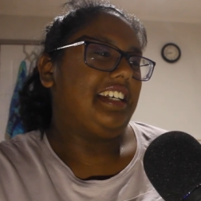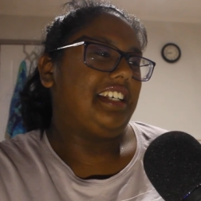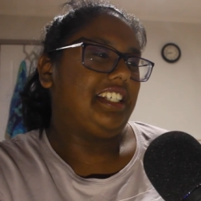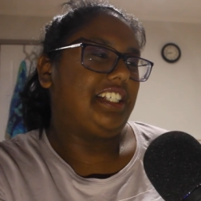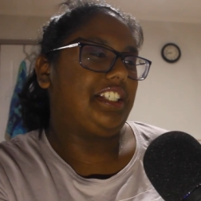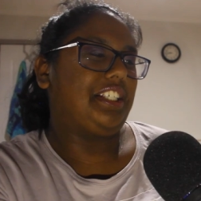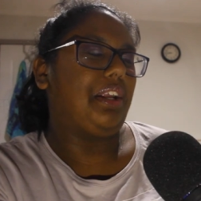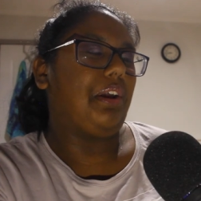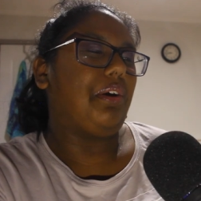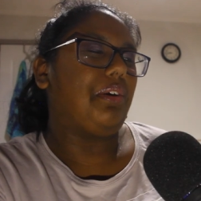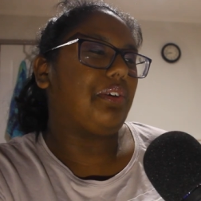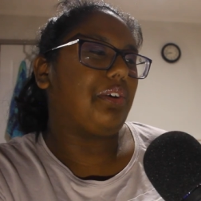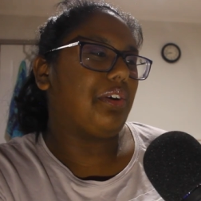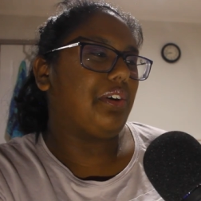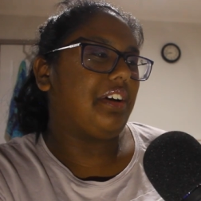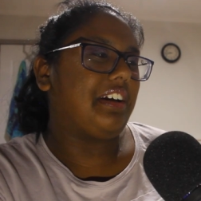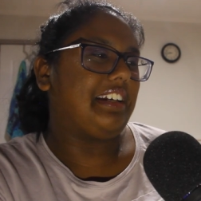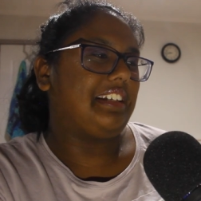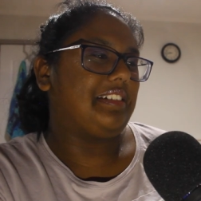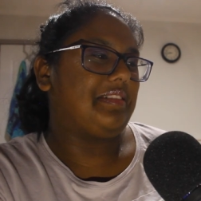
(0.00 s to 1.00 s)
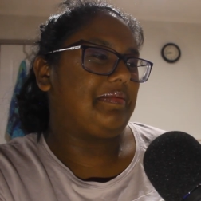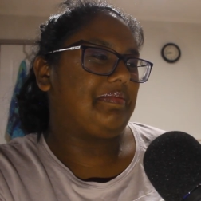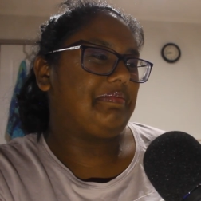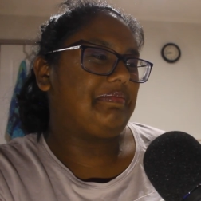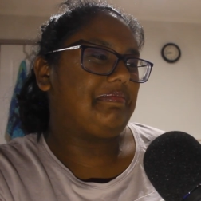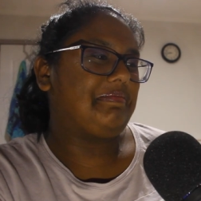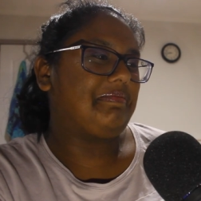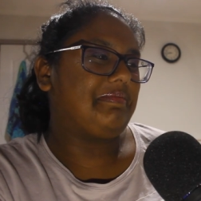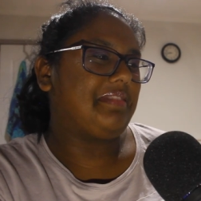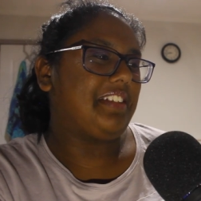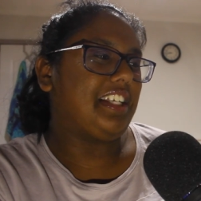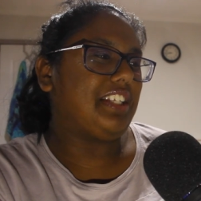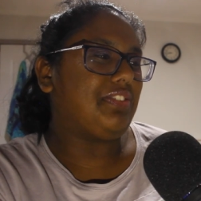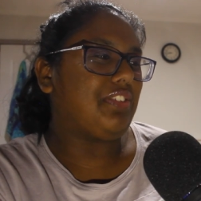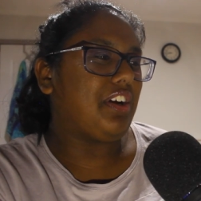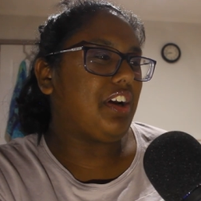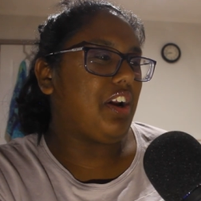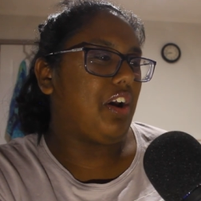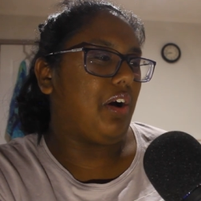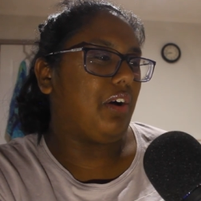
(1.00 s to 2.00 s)
So good. That's
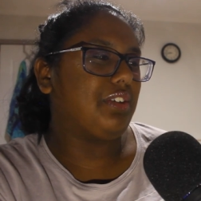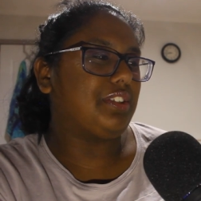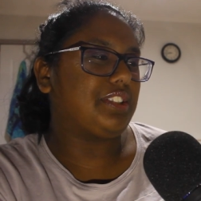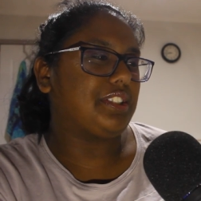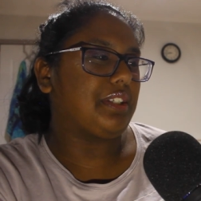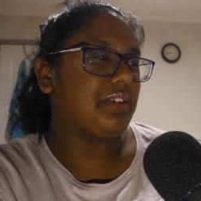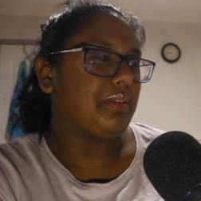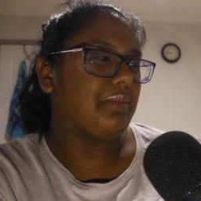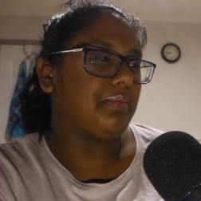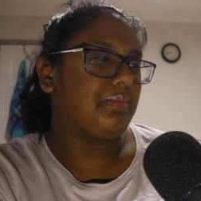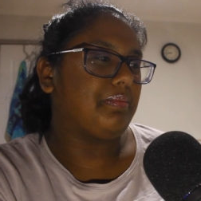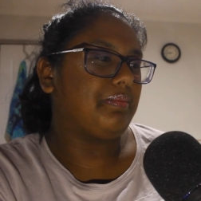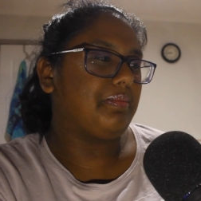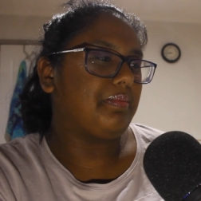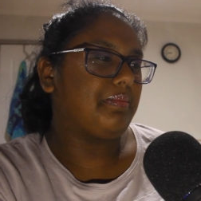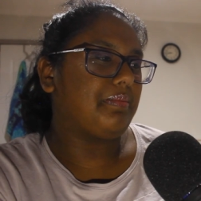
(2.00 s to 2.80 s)
very wholesome.